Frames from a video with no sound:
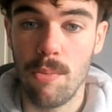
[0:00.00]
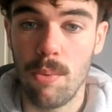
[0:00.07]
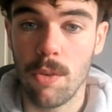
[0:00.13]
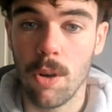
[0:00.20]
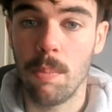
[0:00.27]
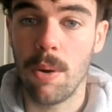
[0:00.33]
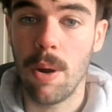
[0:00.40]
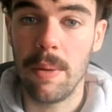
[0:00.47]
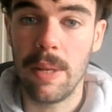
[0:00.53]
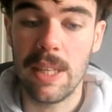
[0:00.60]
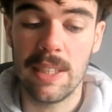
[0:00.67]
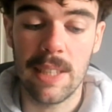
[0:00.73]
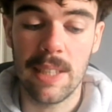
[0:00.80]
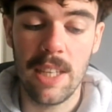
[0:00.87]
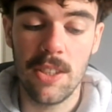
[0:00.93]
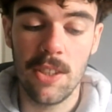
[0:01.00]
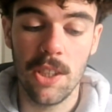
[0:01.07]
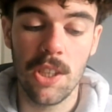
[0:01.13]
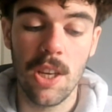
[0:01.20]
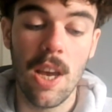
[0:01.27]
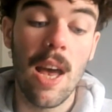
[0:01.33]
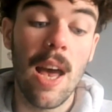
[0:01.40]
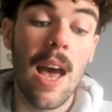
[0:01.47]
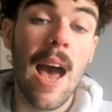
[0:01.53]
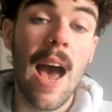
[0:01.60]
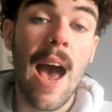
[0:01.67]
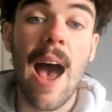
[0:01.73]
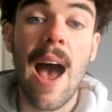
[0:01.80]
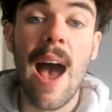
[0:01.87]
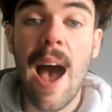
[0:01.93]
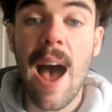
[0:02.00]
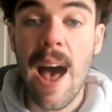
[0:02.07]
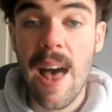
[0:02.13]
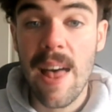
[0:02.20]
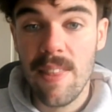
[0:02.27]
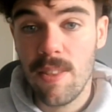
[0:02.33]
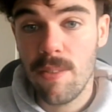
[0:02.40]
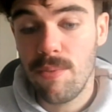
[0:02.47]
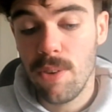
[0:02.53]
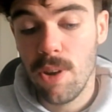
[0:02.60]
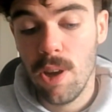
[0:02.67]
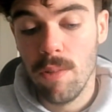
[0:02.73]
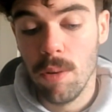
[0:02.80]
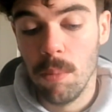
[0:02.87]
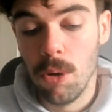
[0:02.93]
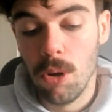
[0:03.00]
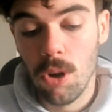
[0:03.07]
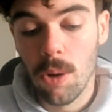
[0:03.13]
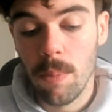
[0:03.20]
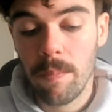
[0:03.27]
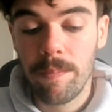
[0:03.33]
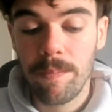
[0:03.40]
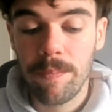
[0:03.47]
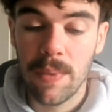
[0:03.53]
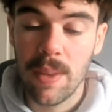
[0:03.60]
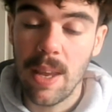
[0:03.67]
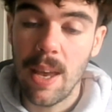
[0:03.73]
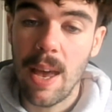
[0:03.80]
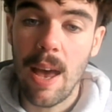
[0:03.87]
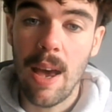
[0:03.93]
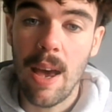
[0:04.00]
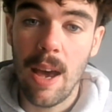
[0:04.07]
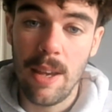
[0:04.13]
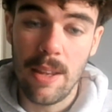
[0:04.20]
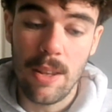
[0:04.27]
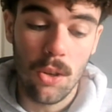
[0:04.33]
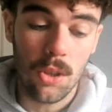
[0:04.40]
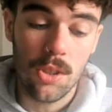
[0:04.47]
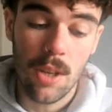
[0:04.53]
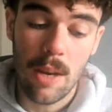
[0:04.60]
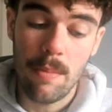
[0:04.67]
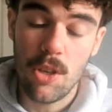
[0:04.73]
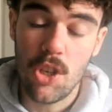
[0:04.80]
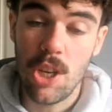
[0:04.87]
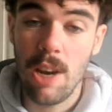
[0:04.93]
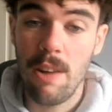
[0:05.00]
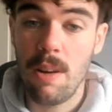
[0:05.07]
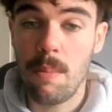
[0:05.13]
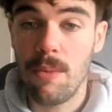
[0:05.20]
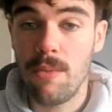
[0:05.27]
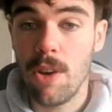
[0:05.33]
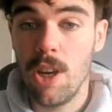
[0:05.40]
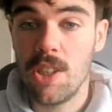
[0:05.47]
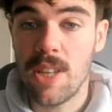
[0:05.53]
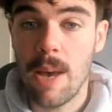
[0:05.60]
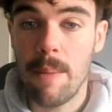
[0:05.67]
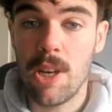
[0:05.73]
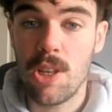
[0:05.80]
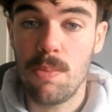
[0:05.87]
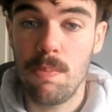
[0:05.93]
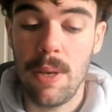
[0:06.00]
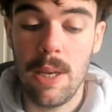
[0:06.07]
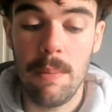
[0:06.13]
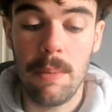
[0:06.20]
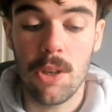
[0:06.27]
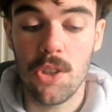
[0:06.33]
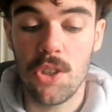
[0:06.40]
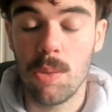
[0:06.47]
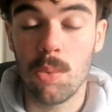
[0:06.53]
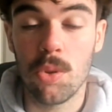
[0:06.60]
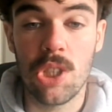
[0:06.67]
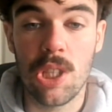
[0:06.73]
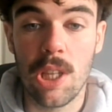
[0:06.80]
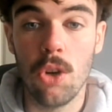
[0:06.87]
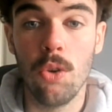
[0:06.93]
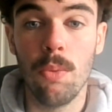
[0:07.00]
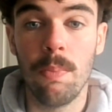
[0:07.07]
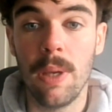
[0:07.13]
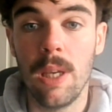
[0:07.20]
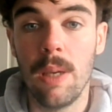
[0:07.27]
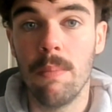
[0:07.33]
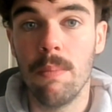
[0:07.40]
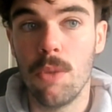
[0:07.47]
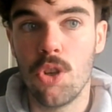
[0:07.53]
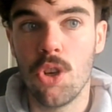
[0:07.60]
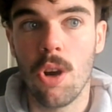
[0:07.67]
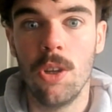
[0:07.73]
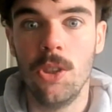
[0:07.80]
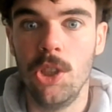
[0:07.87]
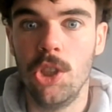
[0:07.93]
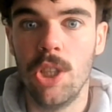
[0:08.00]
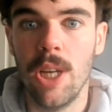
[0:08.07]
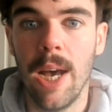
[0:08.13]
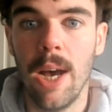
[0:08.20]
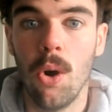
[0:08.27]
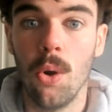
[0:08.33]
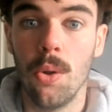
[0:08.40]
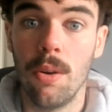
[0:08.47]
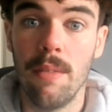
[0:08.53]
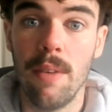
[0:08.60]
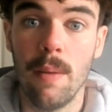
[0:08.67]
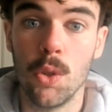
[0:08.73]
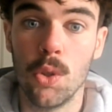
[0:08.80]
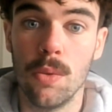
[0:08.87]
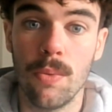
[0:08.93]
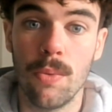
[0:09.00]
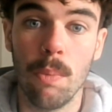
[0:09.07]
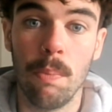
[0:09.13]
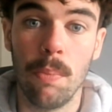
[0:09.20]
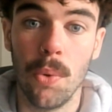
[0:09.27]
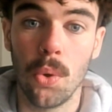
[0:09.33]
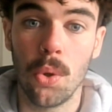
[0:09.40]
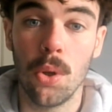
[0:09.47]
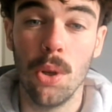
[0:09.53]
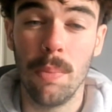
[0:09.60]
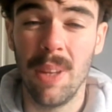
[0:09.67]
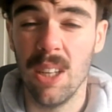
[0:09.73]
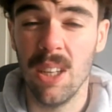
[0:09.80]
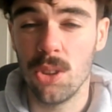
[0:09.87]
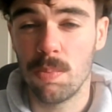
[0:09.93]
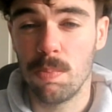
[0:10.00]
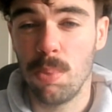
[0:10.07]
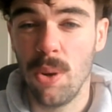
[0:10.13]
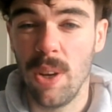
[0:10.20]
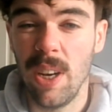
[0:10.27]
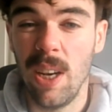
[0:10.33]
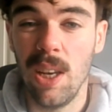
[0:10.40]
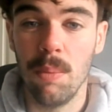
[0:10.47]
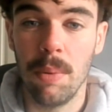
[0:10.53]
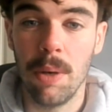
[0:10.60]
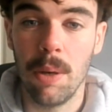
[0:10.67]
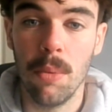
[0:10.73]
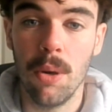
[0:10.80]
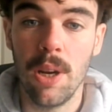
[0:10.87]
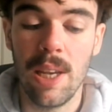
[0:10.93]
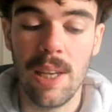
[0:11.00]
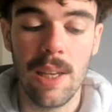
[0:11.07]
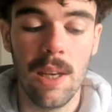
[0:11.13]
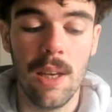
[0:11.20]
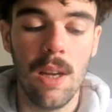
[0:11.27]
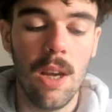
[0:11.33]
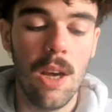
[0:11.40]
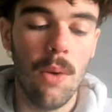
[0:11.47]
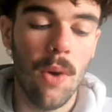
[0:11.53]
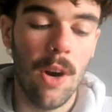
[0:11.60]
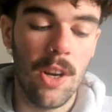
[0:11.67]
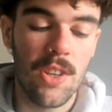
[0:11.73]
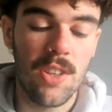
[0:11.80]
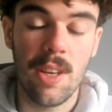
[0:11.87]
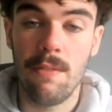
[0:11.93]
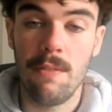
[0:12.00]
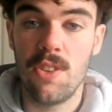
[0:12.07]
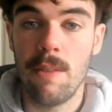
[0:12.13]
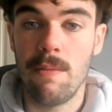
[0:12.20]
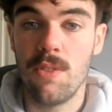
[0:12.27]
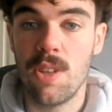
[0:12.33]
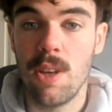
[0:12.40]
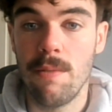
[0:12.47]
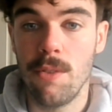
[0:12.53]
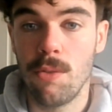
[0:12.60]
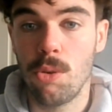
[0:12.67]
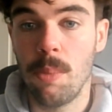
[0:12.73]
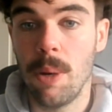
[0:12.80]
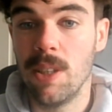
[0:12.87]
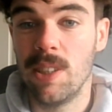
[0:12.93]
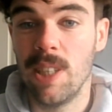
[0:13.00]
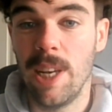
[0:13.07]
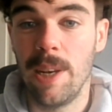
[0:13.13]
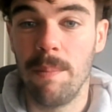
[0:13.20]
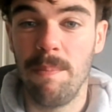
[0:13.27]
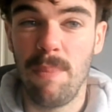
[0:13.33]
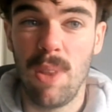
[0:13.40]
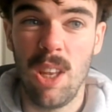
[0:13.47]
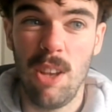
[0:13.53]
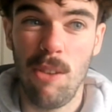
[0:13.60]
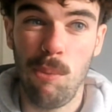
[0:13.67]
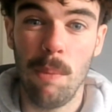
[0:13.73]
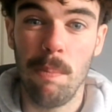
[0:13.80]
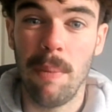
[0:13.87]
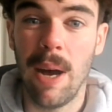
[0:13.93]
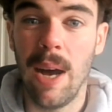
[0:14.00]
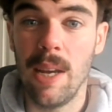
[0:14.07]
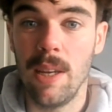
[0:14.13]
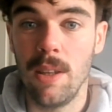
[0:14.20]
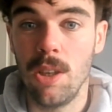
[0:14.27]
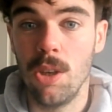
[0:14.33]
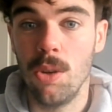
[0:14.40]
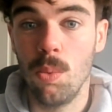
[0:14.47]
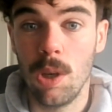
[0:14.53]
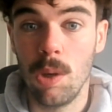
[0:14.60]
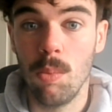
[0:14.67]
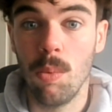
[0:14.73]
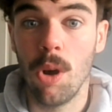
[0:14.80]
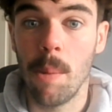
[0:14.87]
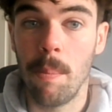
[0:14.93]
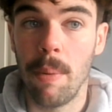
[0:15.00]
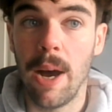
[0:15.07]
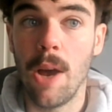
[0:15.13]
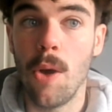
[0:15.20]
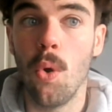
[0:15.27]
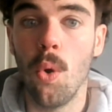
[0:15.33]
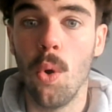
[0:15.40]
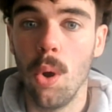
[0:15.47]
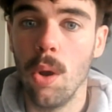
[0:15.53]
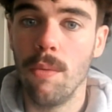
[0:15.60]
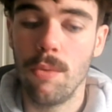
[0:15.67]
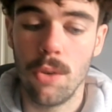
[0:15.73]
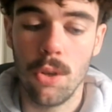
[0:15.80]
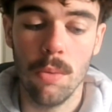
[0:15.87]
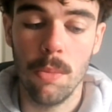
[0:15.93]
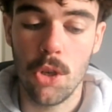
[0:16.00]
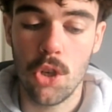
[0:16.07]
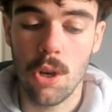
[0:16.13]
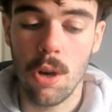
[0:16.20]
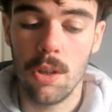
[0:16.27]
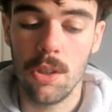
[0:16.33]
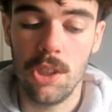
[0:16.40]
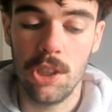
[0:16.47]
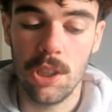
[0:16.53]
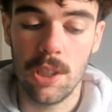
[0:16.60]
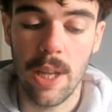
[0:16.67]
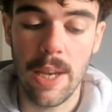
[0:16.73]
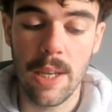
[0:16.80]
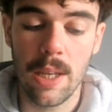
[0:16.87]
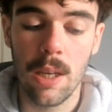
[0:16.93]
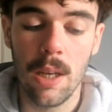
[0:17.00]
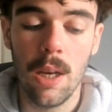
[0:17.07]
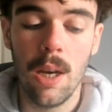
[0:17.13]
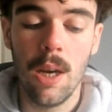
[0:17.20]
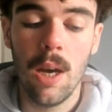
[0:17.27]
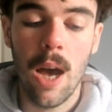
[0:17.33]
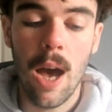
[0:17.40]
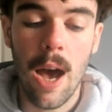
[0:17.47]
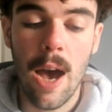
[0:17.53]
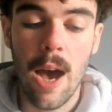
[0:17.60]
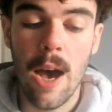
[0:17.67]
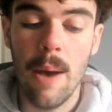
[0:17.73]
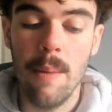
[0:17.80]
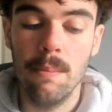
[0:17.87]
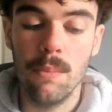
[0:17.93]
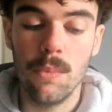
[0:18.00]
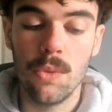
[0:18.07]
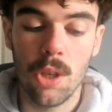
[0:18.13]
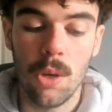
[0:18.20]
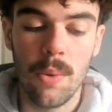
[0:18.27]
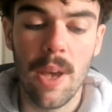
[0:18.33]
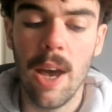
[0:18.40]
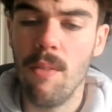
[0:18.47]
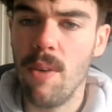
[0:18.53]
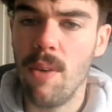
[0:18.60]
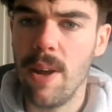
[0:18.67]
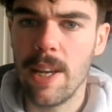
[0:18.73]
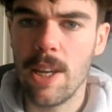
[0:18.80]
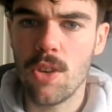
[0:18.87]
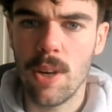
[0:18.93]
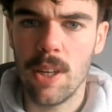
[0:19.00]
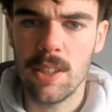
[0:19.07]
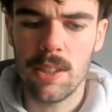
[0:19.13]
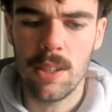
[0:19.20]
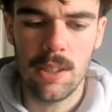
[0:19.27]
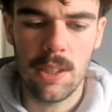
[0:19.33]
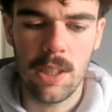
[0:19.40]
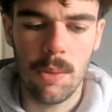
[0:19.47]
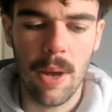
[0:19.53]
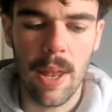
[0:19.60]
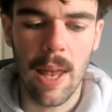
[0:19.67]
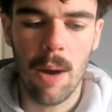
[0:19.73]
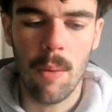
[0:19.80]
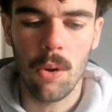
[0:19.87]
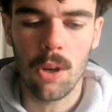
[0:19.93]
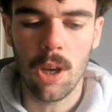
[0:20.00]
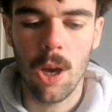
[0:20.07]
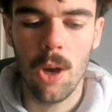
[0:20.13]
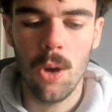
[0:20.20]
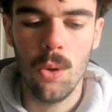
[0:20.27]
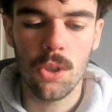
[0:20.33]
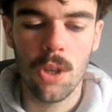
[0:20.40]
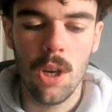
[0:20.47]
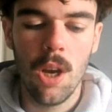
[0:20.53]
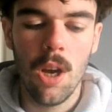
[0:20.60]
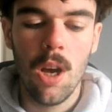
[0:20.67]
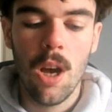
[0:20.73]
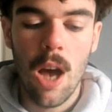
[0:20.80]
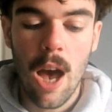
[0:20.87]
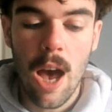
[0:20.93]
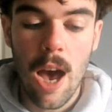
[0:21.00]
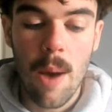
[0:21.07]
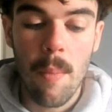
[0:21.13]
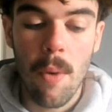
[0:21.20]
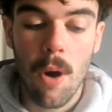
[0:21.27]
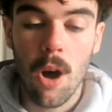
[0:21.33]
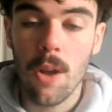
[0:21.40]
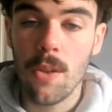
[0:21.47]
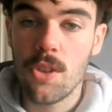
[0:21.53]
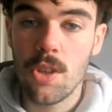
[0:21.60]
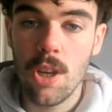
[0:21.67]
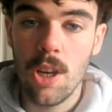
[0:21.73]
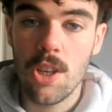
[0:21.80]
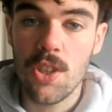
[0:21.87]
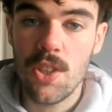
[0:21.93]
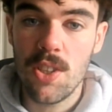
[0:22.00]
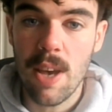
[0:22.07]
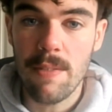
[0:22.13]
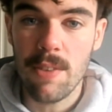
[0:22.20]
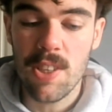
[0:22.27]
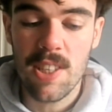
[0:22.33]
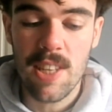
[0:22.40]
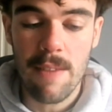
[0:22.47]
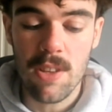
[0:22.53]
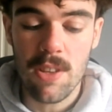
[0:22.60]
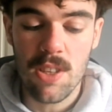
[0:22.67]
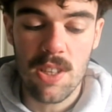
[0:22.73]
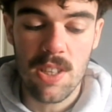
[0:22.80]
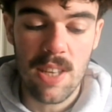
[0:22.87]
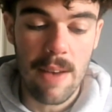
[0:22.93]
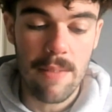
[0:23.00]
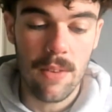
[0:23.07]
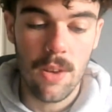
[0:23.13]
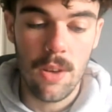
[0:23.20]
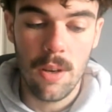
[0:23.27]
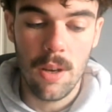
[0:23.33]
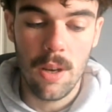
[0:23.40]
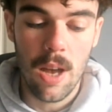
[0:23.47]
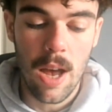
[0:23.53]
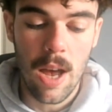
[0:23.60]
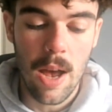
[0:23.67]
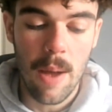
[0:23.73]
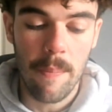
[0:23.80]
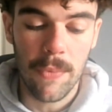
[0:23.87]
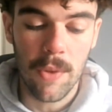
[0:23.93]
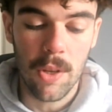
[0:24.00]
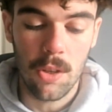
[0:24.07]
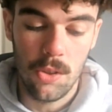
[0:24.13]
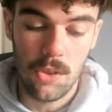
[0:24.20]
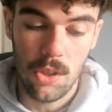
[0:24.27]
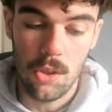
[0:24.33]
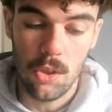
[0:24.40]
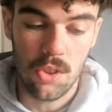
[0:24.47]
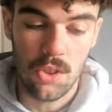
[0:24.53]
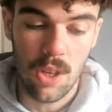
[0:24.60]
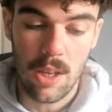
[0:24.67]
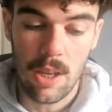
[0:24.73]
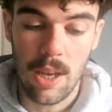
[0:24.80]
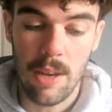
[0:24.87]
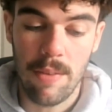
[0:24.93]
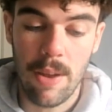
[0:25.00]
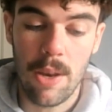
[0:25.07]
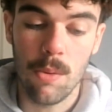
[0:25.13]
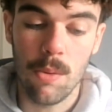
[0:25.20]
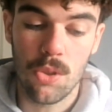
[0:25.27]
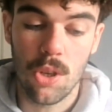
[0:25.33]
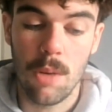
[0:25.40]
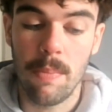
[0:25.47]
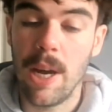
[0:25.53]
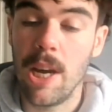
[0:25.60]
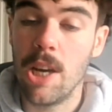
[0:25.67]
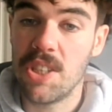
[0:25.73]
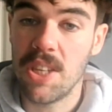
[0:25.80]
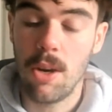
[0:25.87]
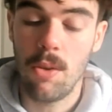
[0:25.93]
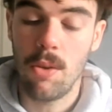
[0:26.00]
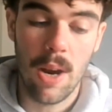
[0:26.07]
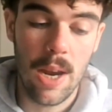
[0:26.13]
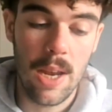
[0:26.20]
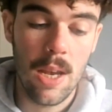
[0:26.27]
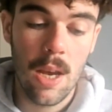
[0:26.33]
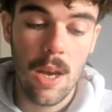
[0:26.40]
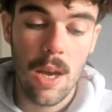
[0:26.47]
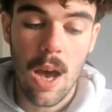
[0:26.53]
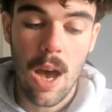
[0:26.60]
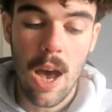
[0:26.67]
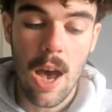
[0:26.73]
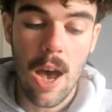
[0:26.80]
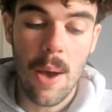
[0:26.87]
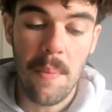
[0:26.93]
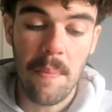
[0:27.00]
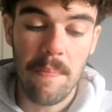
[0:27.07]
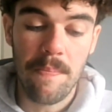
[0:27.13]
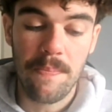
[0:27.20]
we've got Premier League status. And furthermore, it looks like Moshiri prefers MSP because he will still be majority shareholder of Everton Football Club. They'll just put in a little bit of money. Whereas 777 have come out and said, if we're buying you, we want to buy all of your majority stake. So yeah, really interesting to see where that one goes. On to 777, because it looks like if anyone's going to buy us outright, there